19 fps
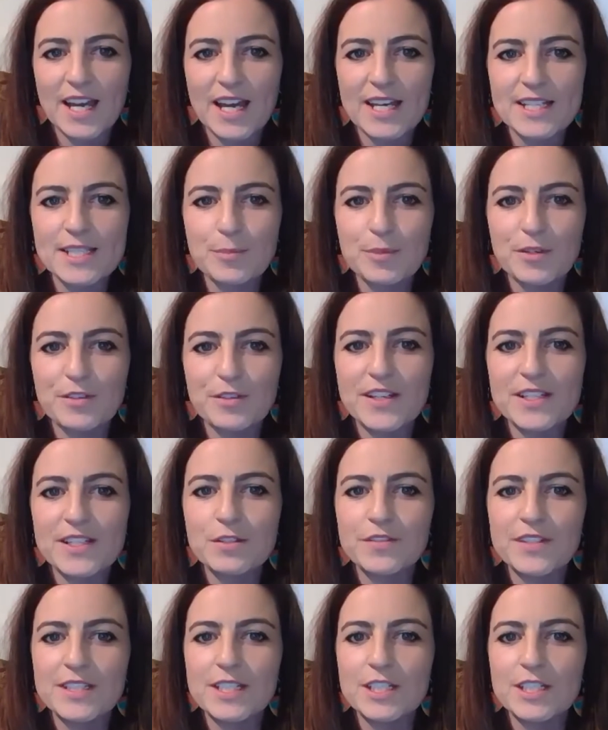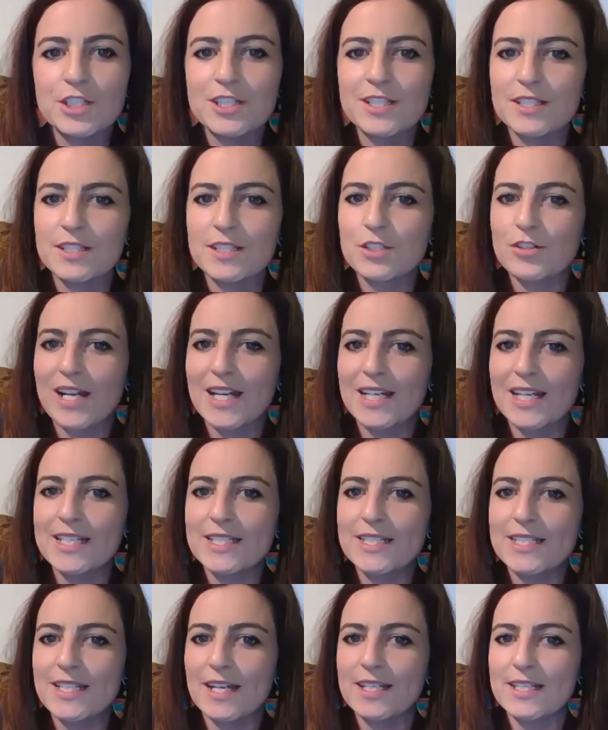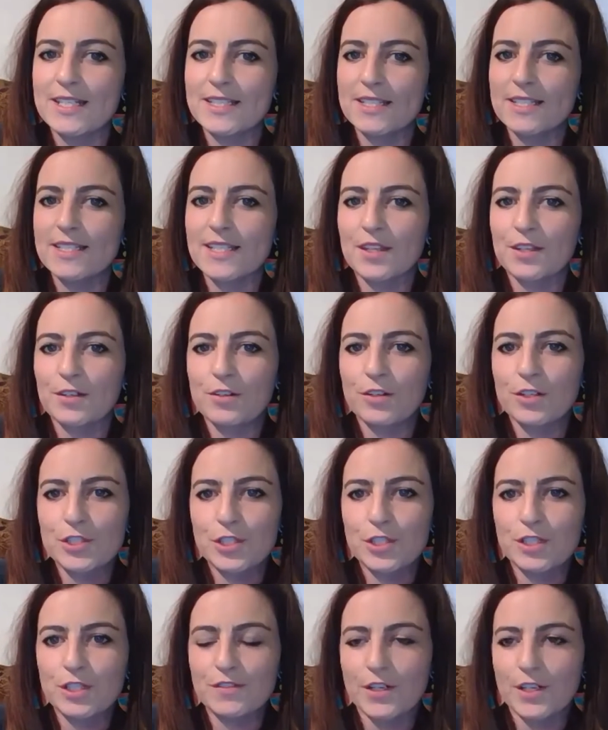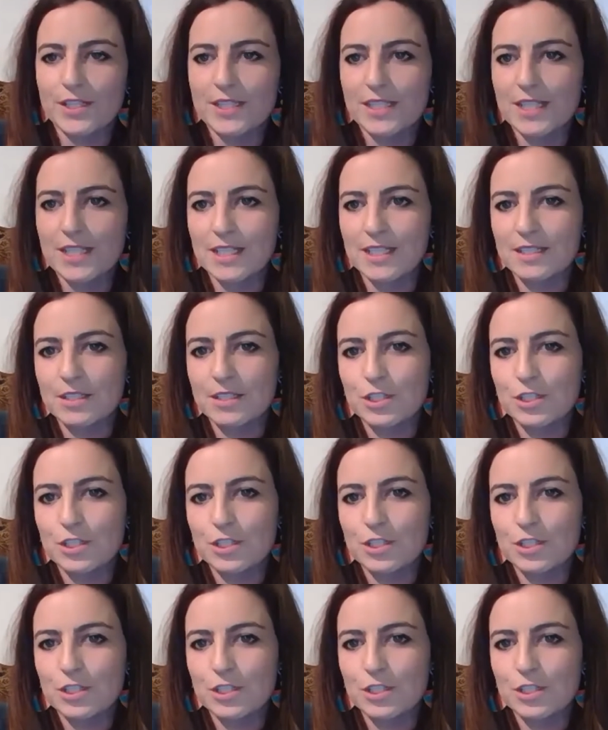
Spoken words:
As a Professor of Indigenous Australian Studies at Southern Cross University,